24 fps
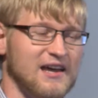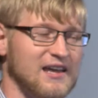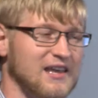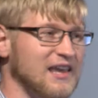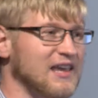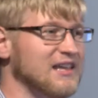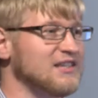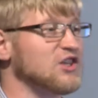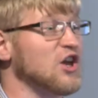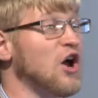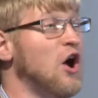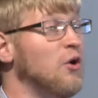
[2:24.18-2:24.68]

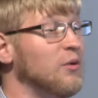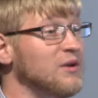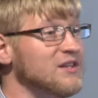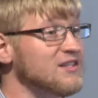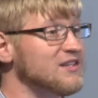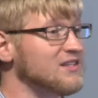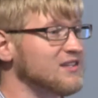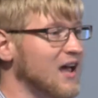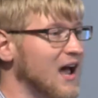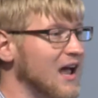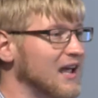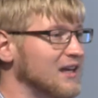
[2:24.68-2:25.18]
it's
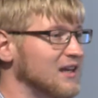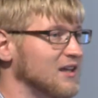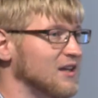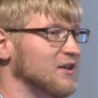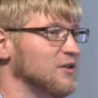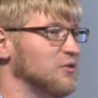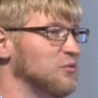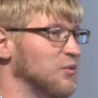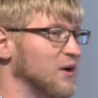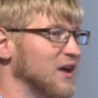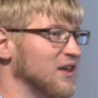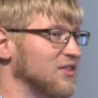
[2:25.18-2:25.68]

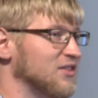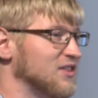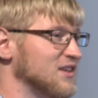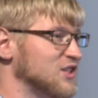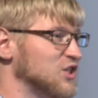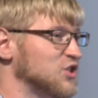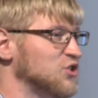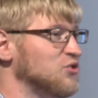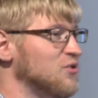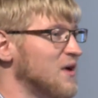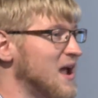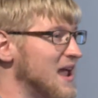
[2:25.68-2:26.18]
coincided with
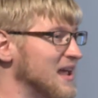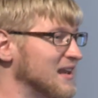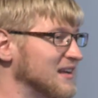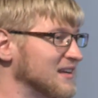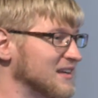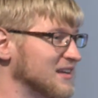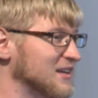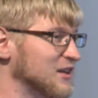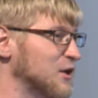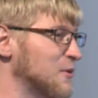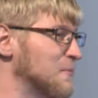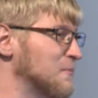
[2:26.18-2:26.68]
this trend
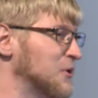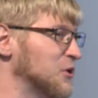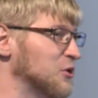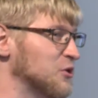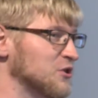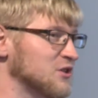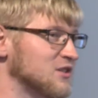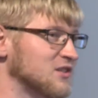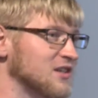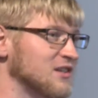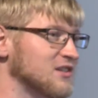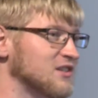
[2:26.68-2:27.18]
in computer
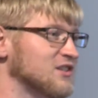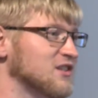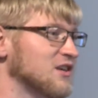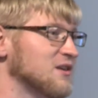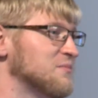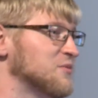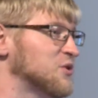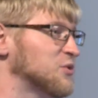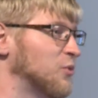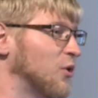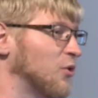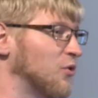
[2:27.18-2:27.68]

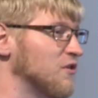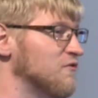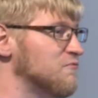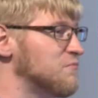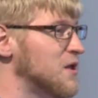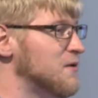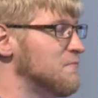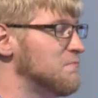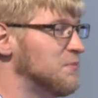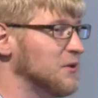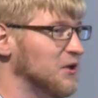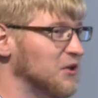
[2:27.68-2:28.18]
systems where we've
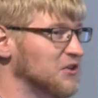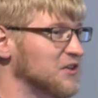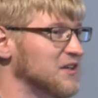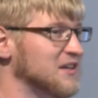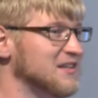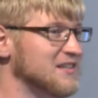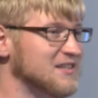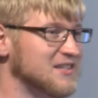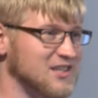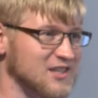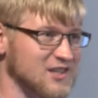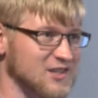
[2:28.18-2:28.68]
been
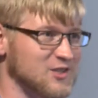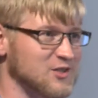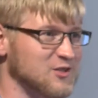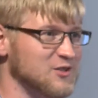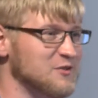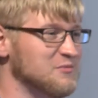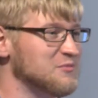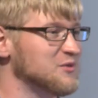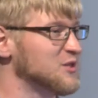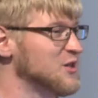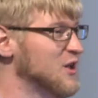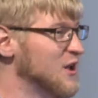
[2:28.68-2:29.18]
building
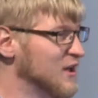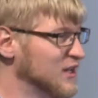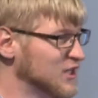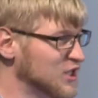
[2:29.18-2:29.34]
systems